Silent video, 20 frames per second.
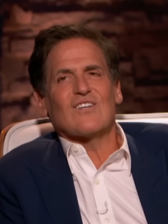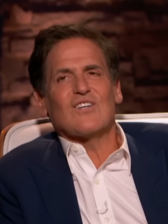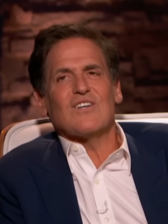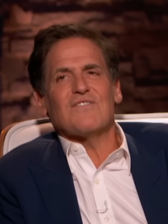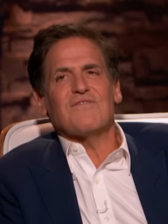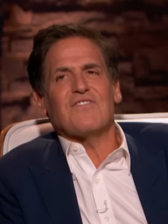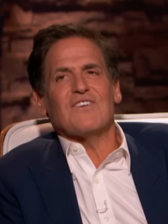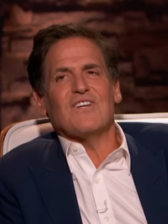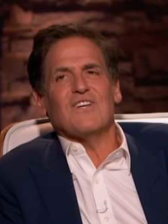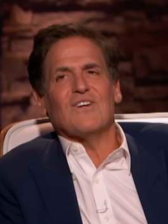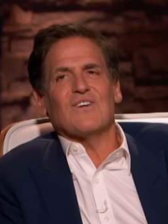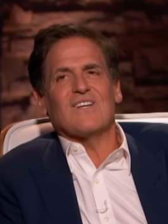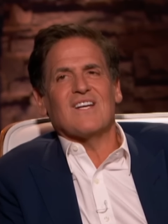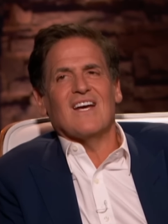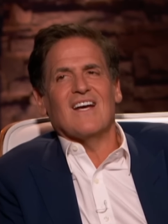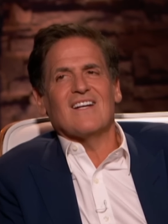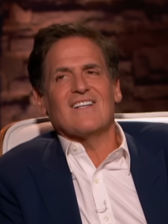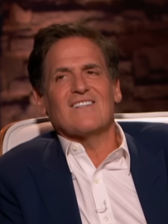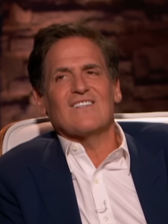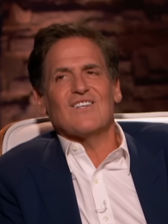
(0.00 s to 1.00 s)
Good for you, uh,
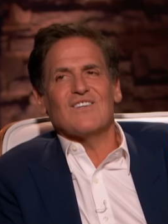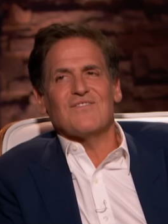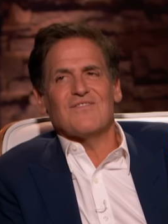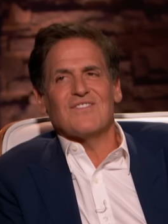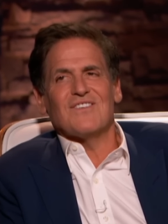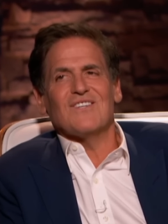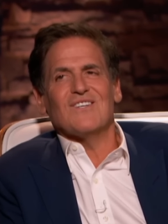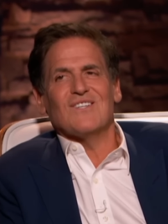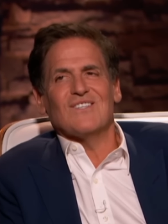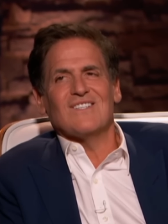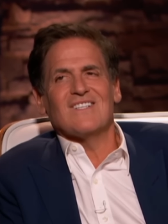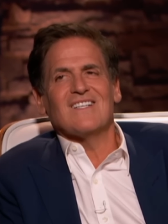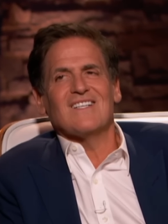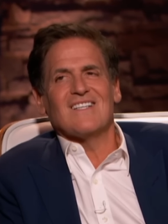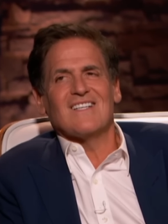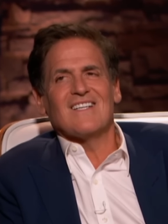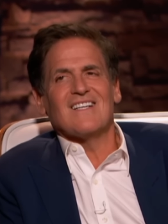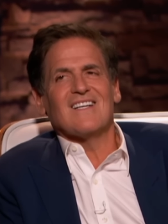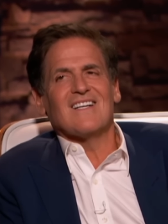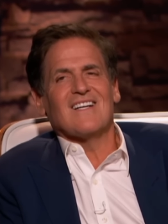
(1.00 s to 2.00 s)
Ken. It's Good a major home
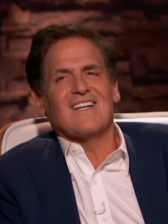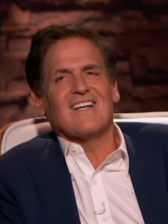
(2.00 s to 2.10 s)
run for